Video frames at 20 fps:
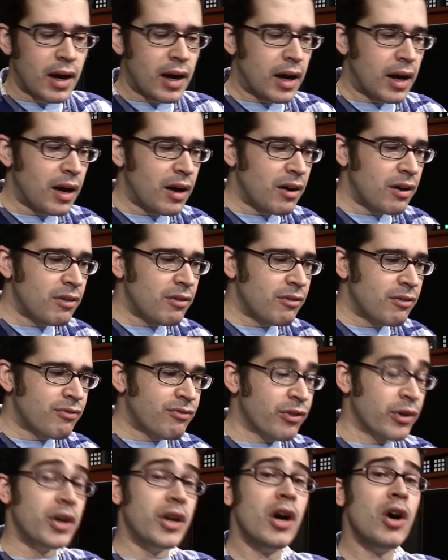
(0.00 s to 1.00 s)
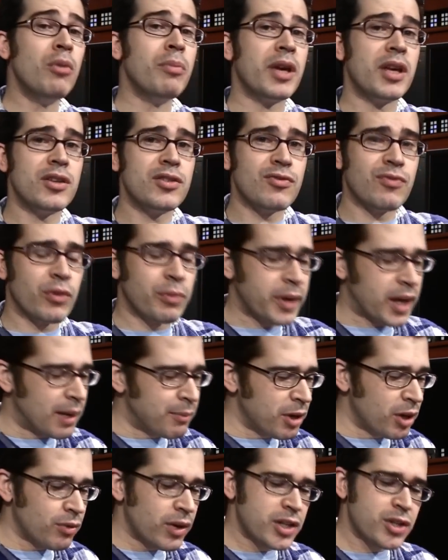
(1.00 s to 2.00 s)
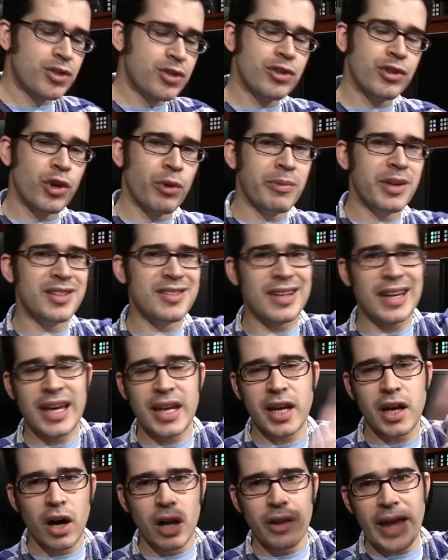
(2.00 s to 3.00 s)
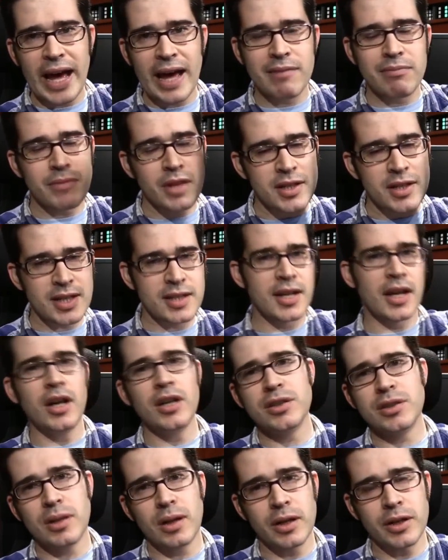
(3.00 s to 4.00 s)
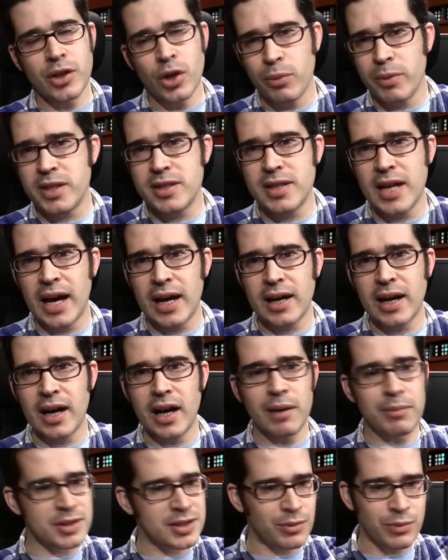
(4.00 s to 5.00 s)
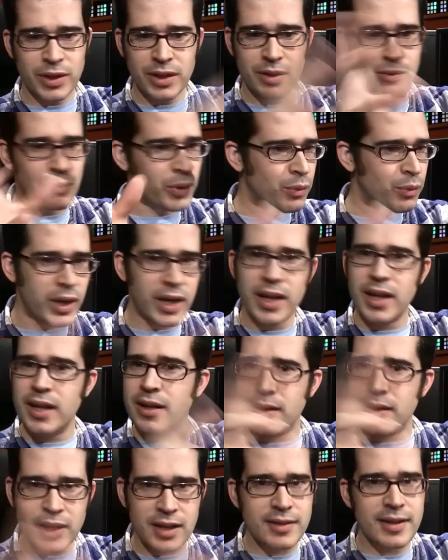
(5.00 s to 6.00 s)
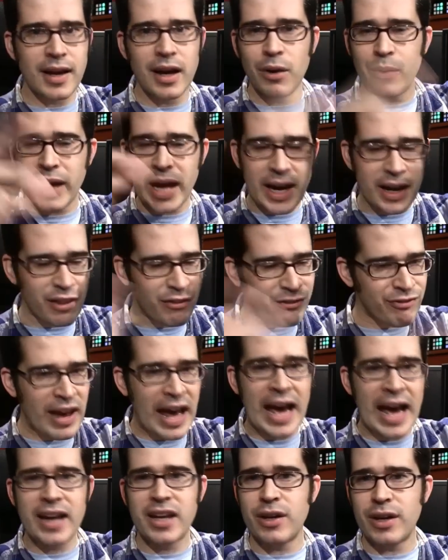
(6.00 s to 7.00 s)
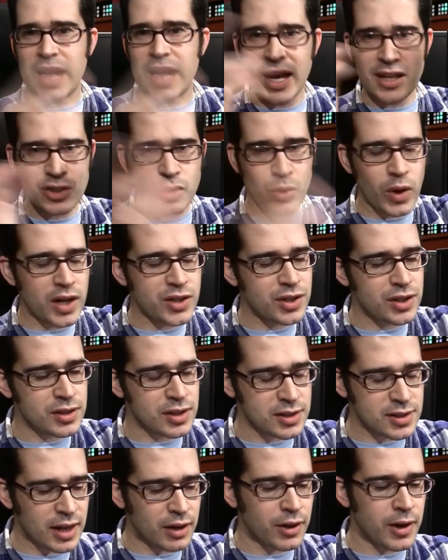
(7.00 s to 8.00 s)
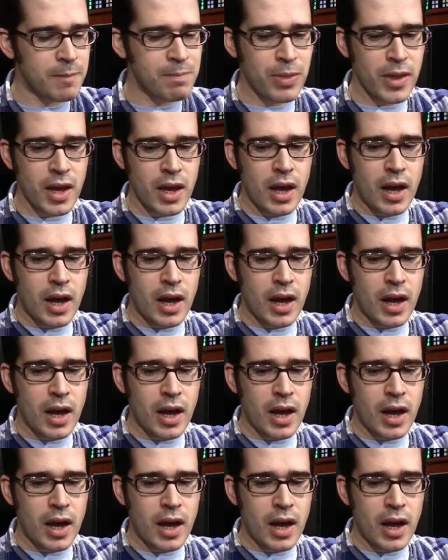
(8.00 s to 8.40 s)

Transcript: For Gnomies, for becoming a registered Gnomies and getting all that, the details on Gnomies.com, because we went into detail, we added the fact, you can ask questions, etc.